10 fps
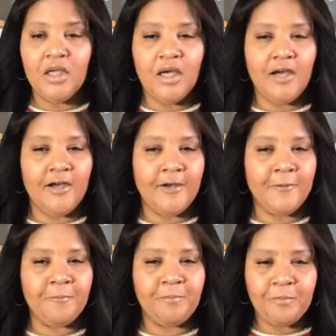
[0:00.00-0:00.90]

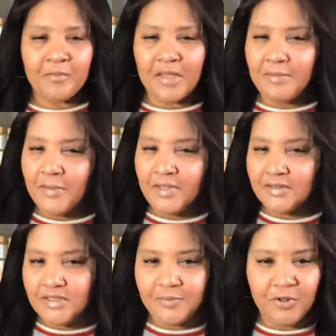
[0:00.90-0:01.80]
Um, maybe
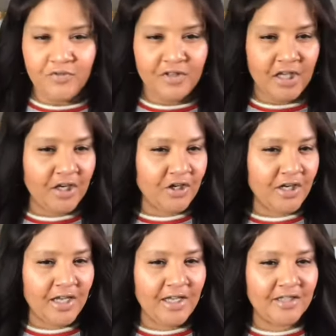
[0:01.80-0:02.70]
I'll dip over
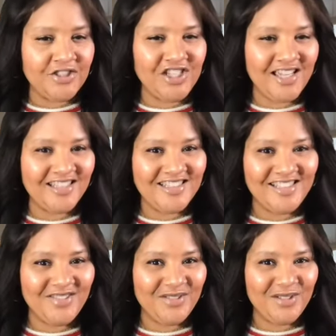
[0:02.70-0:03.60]
there and check and
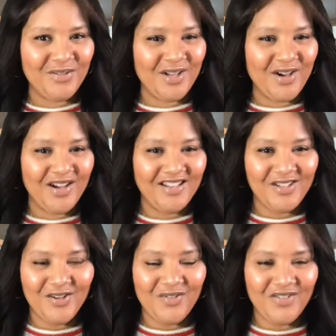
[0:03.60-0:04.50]
see what's going
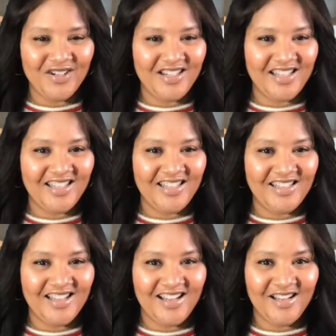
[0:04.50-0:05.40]
on over
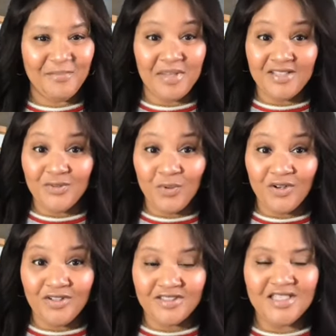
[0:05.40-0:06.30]
in uh, Ming's
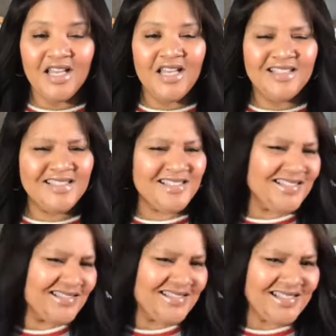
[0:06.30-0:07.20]
world. Just
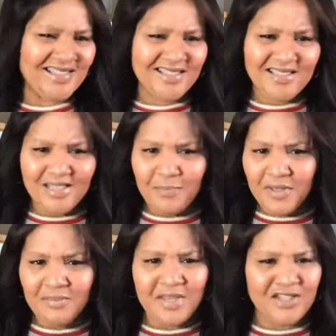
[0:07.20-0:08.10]
to, just to dip
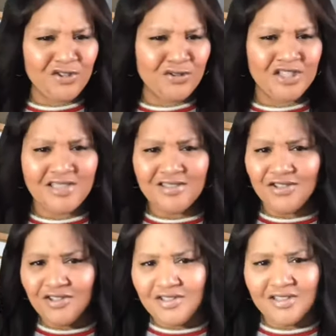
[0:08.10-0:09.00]
in, make sure she's
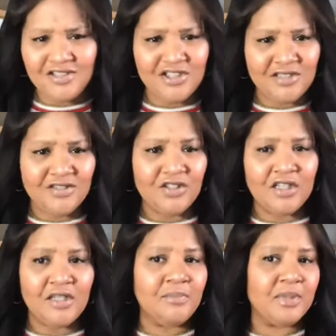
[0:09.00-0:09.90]
good. She's
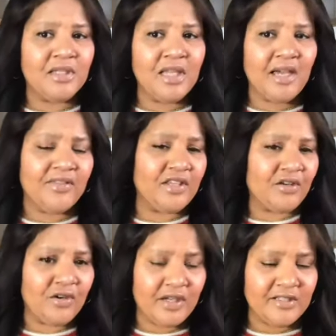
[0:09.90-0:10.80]
goody. But yeah, I
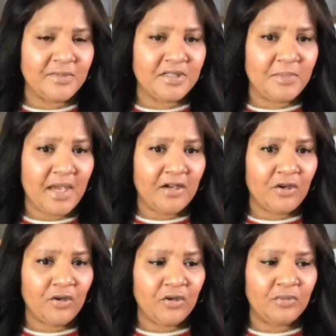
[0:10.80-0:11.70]
think her husband's back
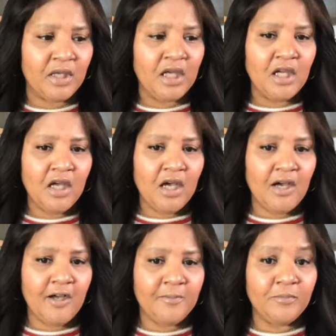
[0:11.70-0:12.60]
home.
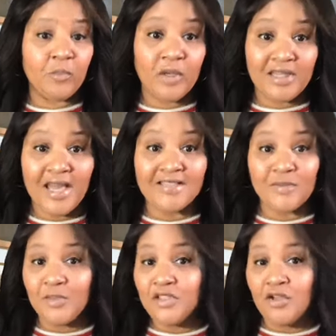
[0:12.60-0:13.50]
Um, when
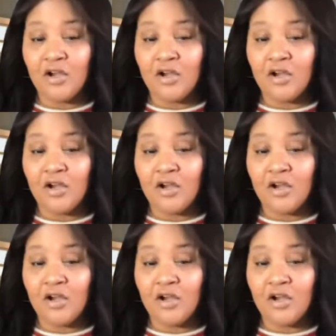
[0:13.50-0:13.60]
last we saw,